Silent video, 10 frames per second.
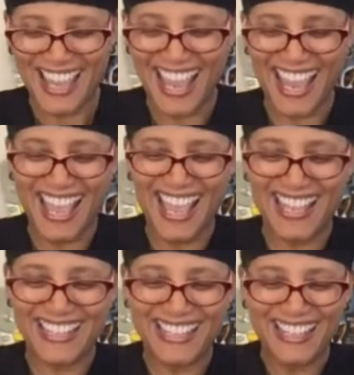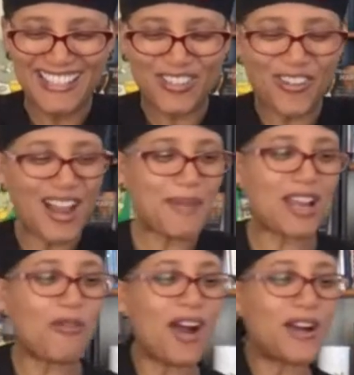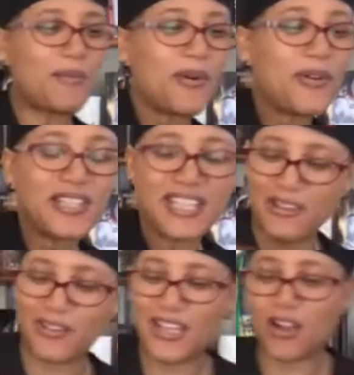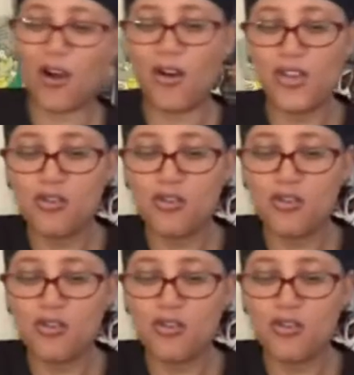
and try my guacamole, they're like, oh, you